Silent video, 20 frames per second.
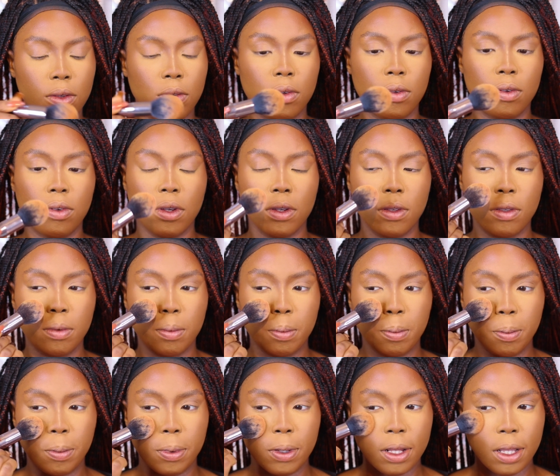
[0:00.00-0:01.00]
it to just
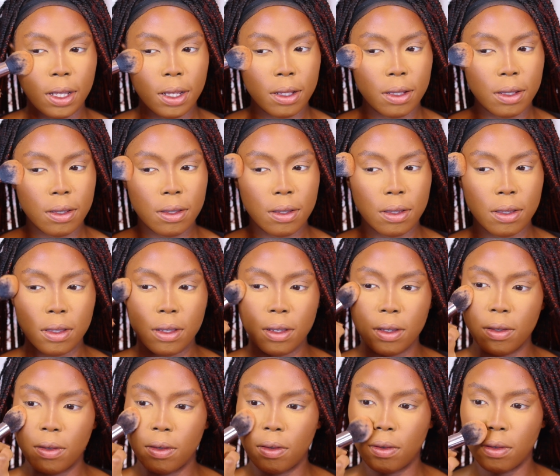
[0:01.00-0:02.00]
blend
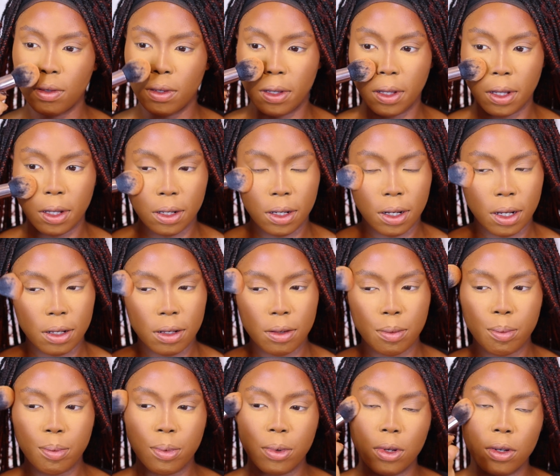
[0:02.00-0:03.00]
this together,
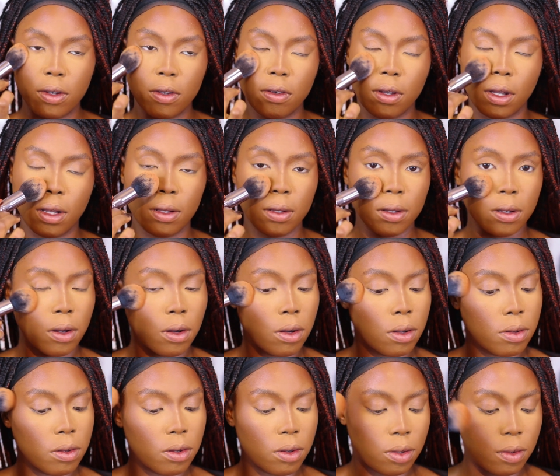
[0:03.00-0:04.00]
the blush and the
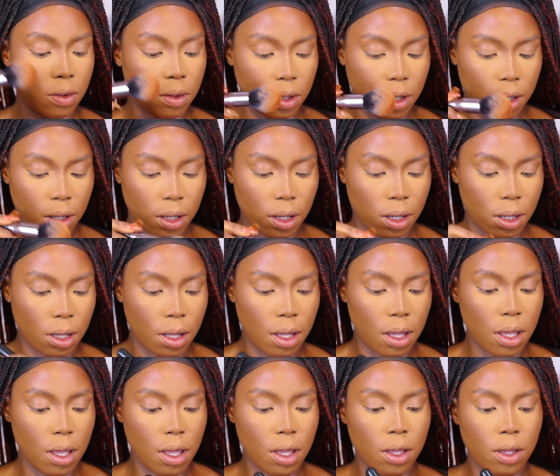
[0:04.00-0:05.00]
contour together.
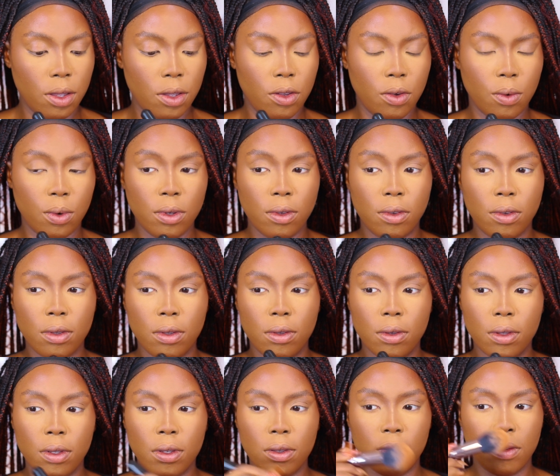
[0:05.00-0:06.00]
You want to
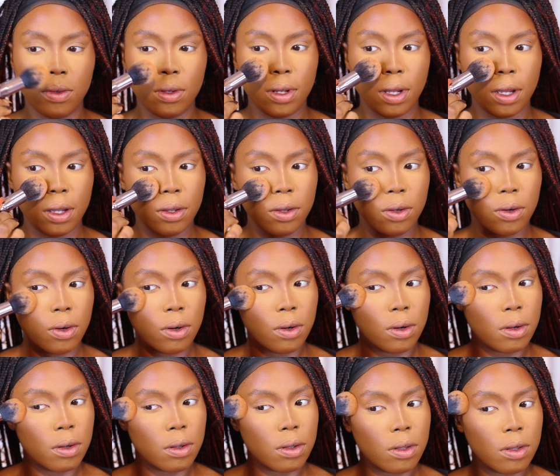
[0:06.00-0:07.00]
do this so that
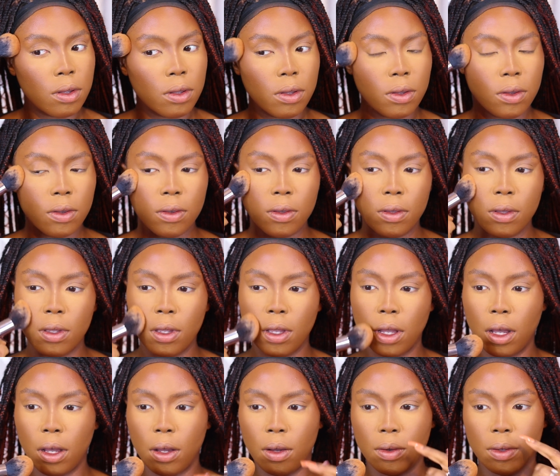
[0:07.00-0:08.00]
you see
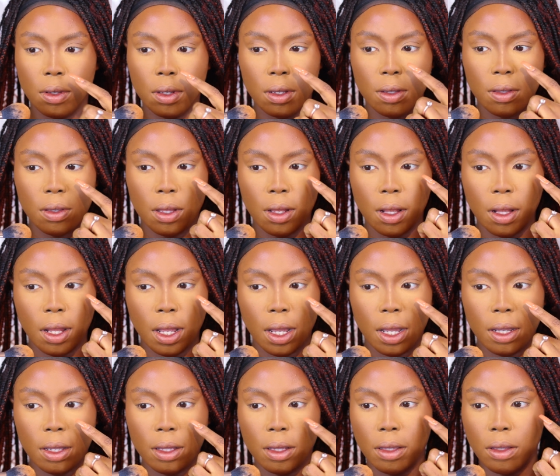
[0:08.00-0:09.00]
how there's a
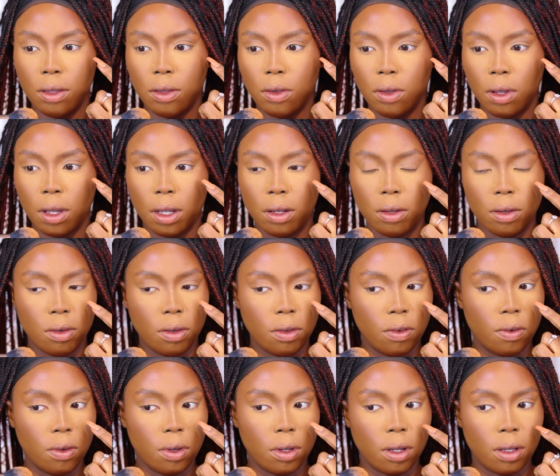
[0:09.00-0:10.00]
line. I don't
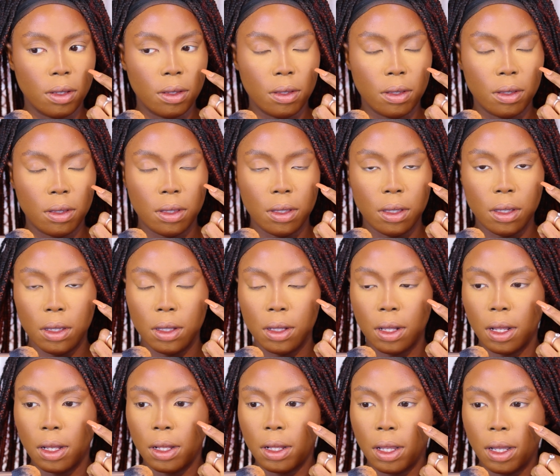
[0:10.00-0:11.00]
know if you can see
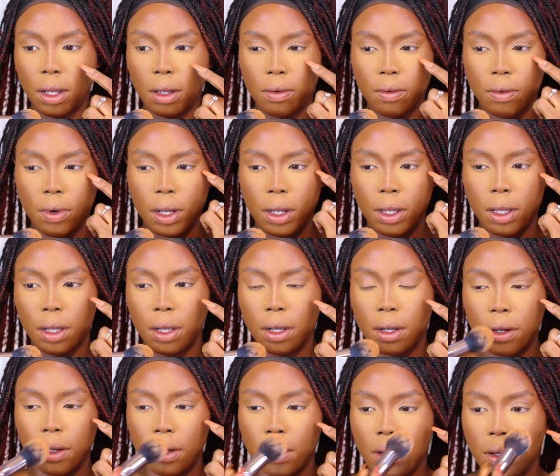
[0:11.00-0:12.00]
that line right
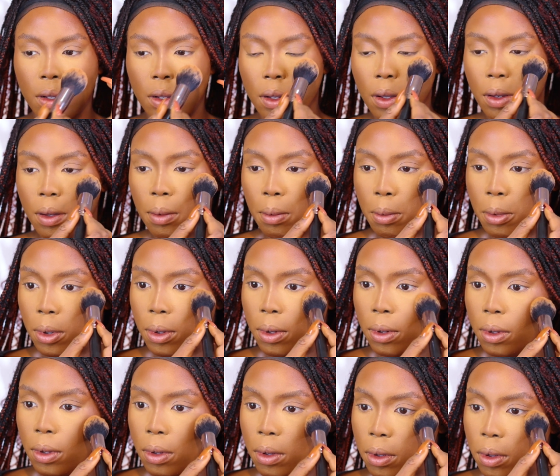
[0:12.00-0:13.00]
here,
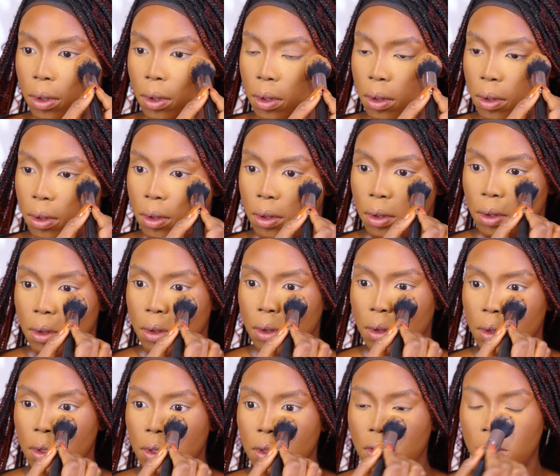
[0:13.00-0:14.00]
but
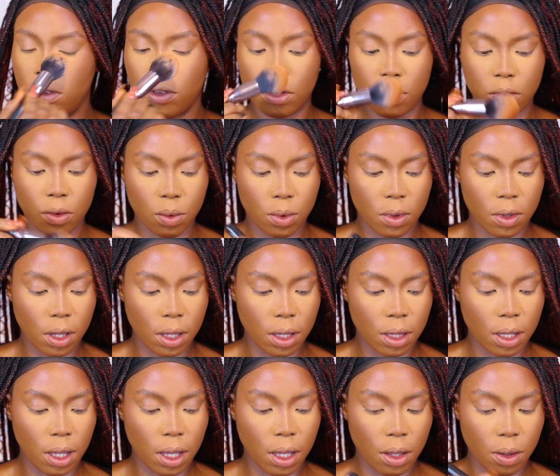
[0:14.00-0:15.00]
this just will
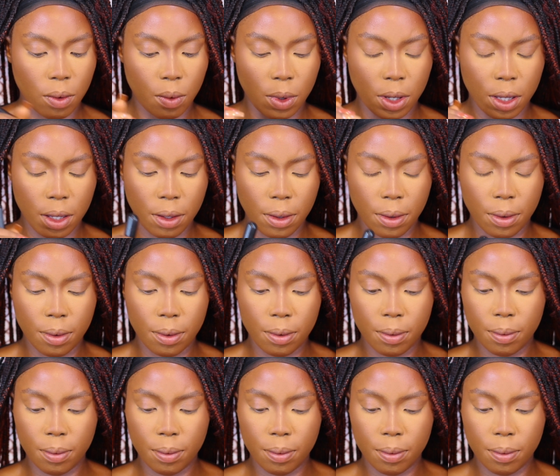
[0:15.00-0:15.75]
take that away.